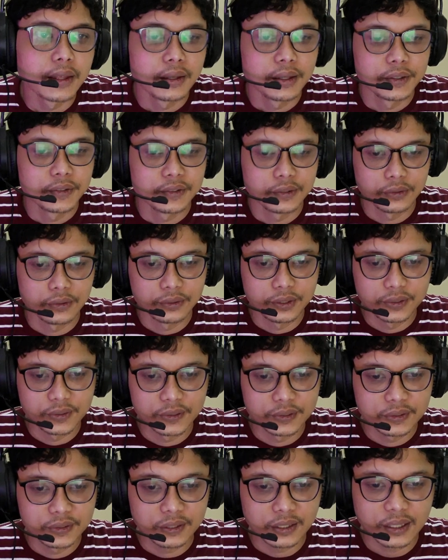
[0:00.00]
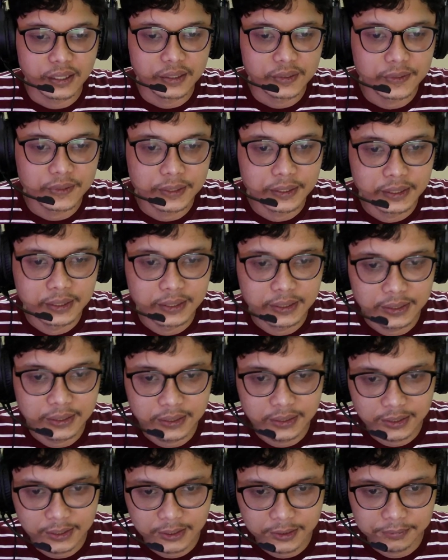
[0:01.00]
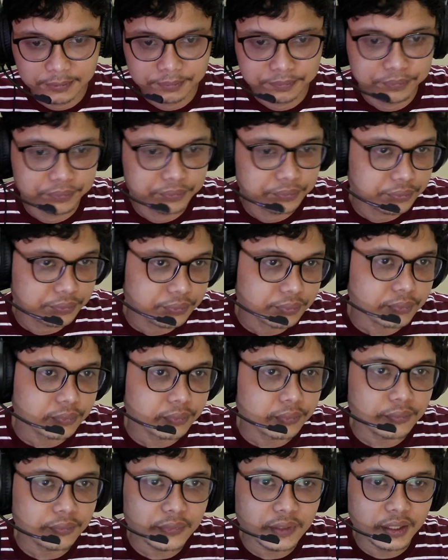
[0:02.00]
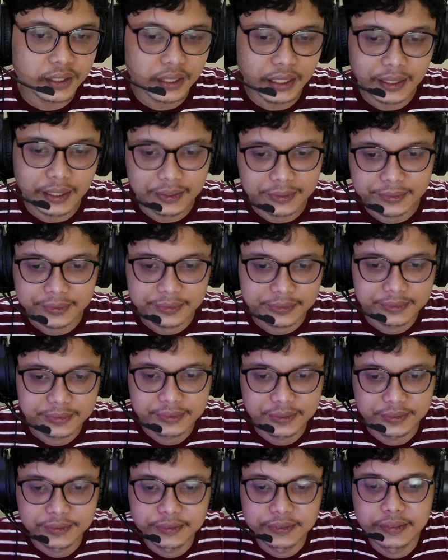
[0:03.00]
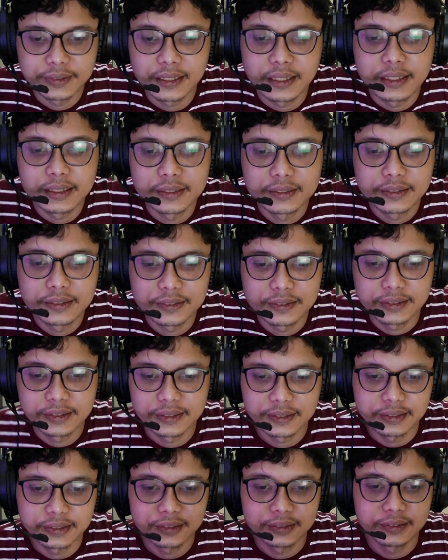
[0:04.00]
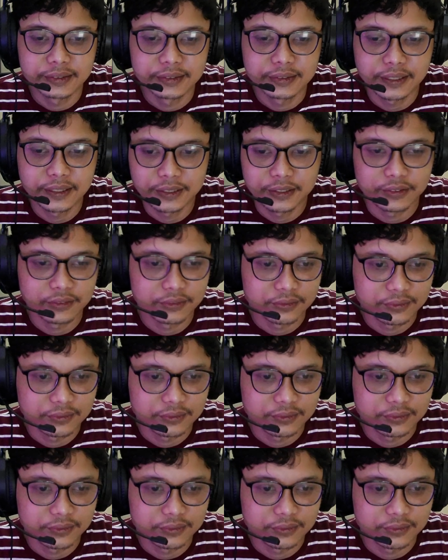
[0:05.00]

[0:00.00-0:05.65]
So this is nice, and yeah, just that. And thank you.